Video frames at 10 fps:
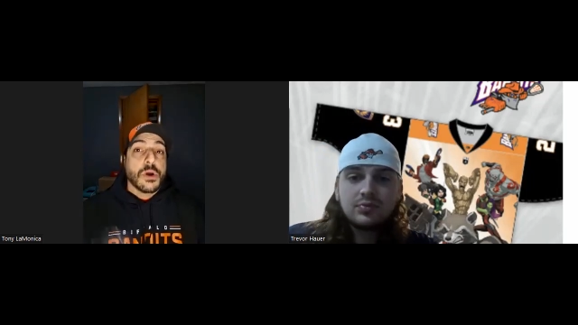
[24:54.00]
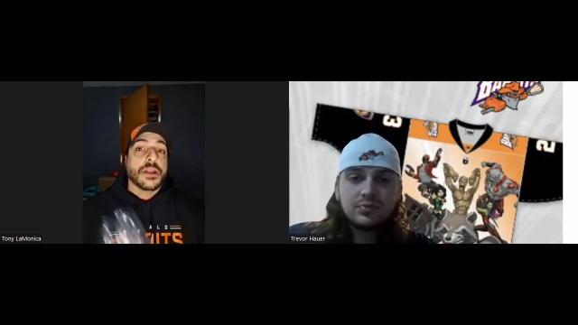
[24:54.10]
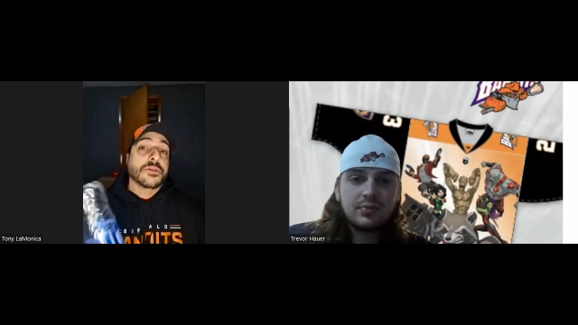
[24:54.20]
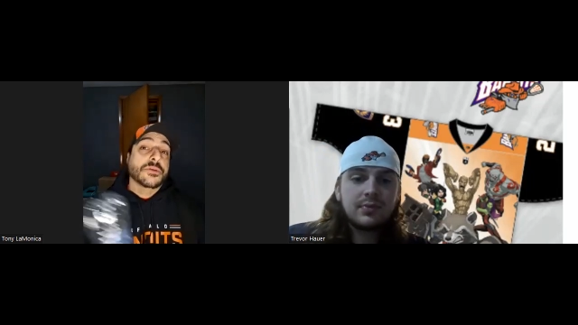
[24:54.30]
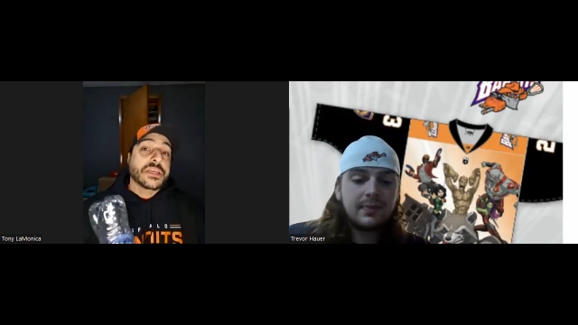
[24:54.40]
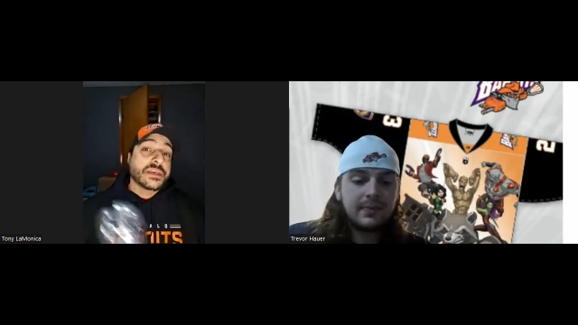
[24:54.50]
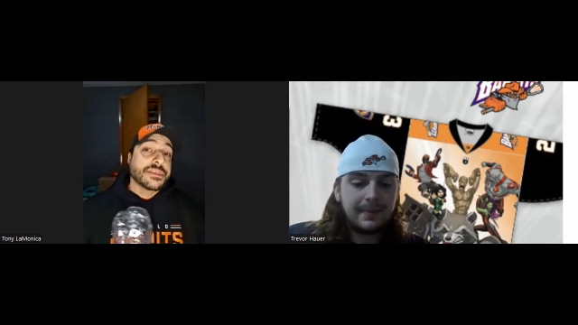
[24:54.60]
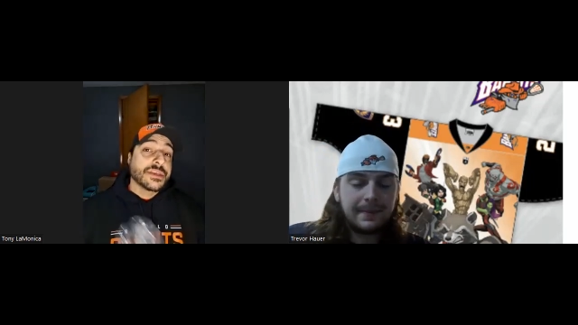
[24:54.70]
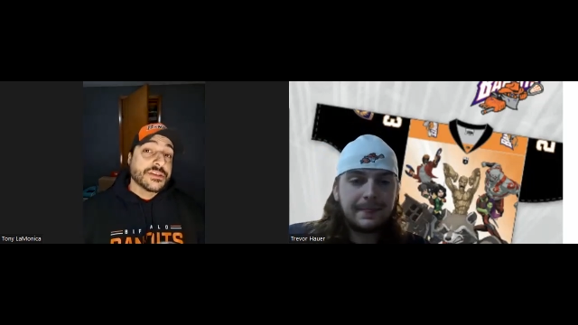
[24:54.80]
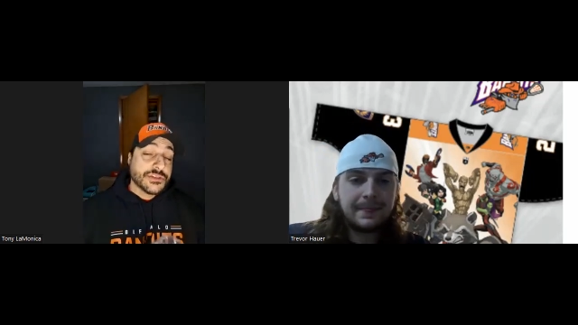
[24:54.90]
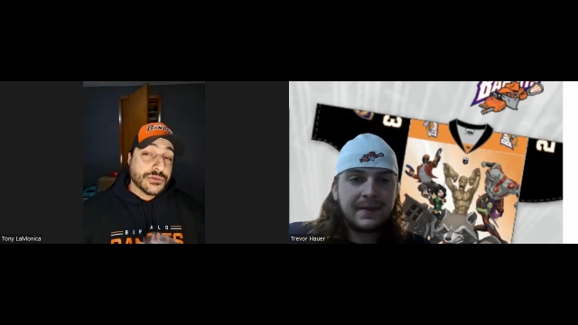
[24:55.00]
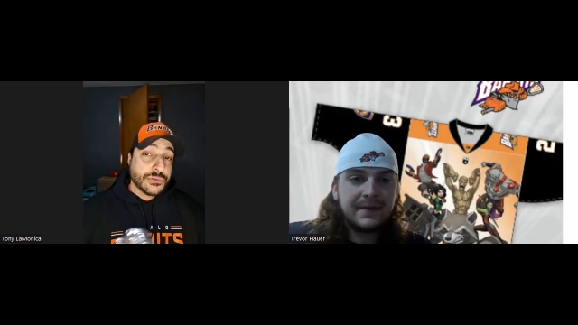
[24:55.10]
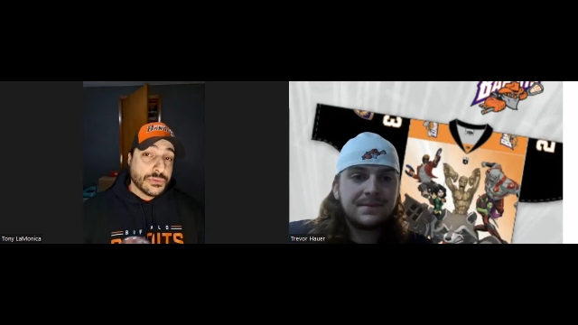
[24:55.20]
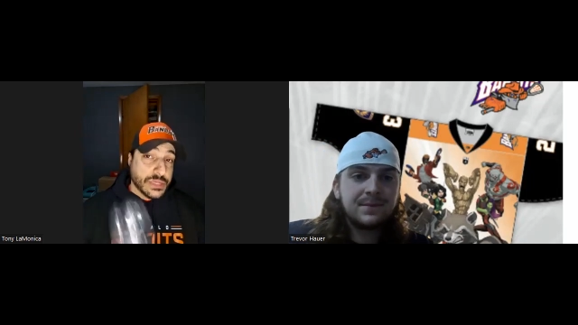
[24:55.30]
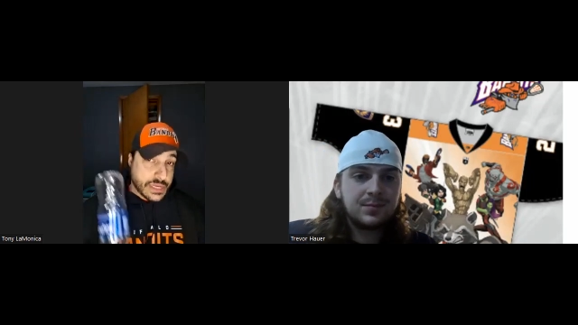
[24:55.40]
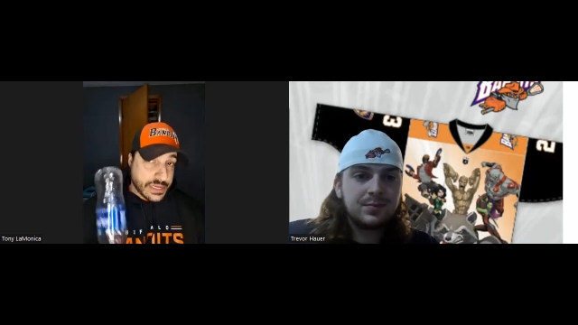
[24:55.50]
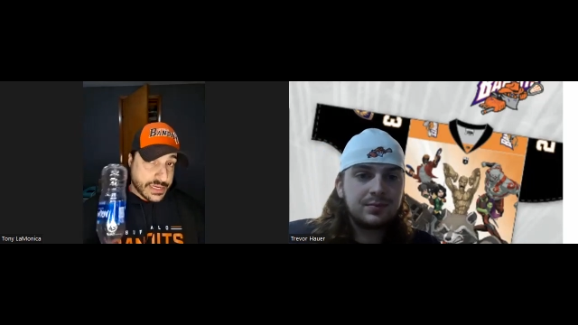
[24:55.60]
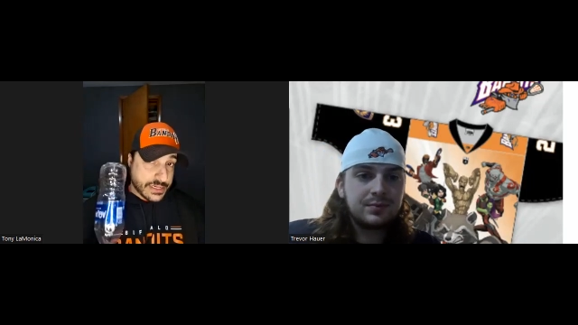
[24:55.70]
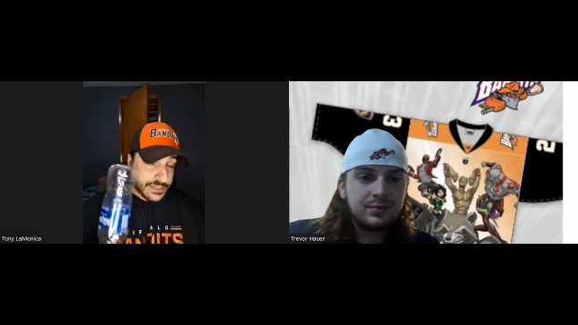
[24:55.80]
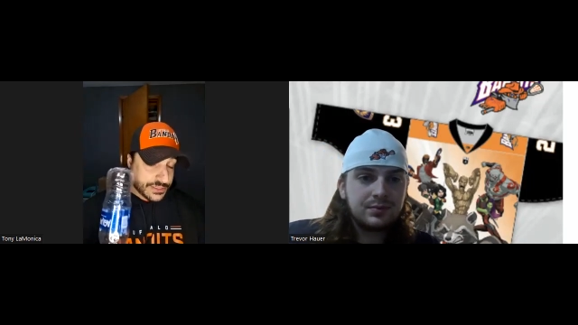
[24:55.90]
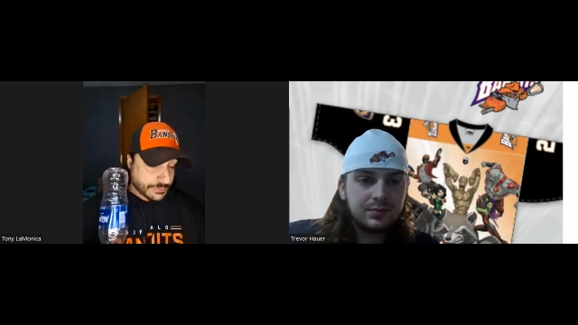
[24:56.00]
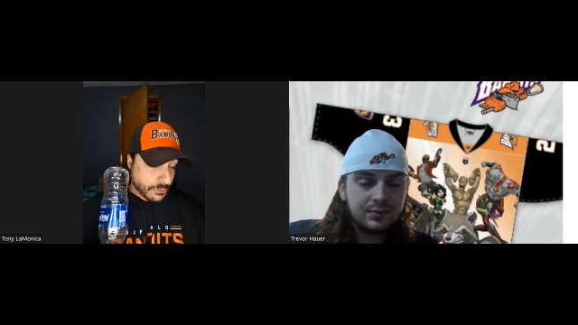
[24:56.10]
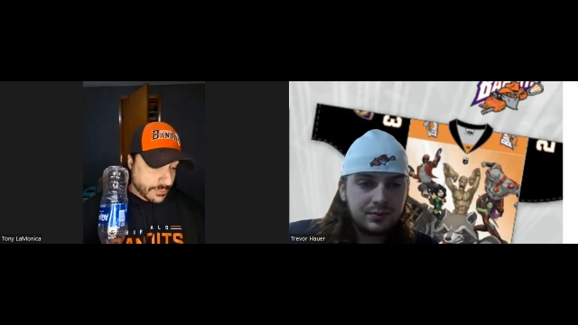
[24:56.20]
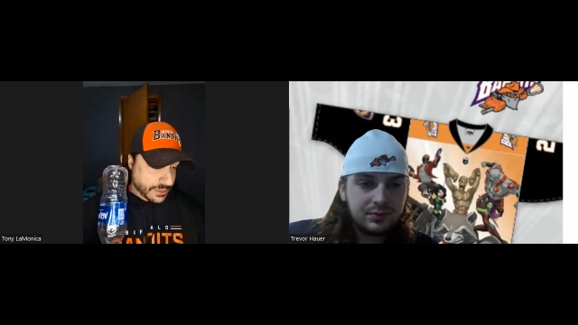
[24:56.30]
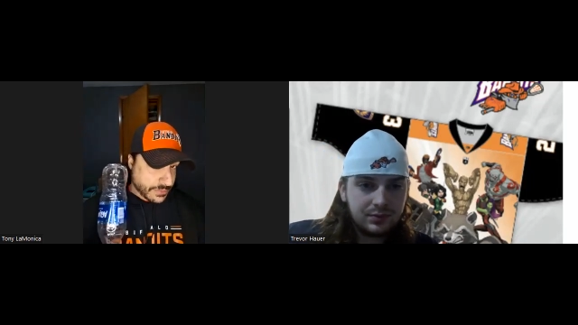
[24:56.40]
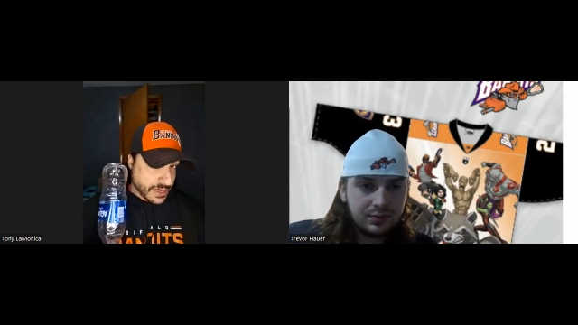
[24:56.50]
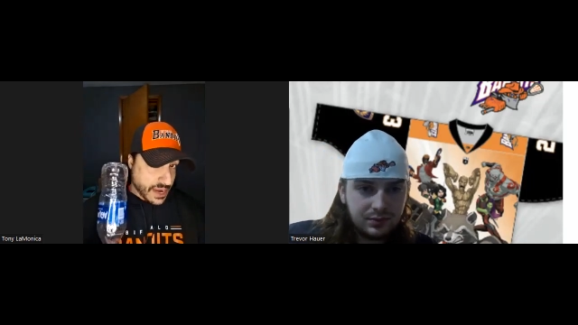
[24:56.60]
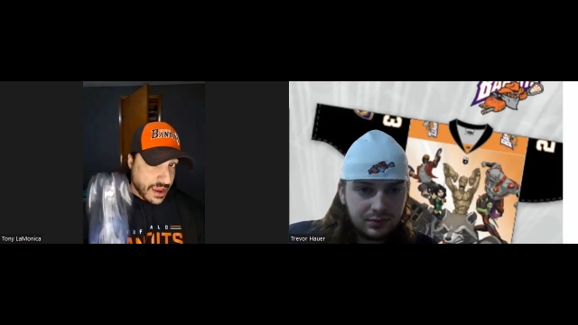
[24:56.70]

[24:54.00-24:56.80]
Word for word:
Speaker 1: another key thing too, and this is probably going to be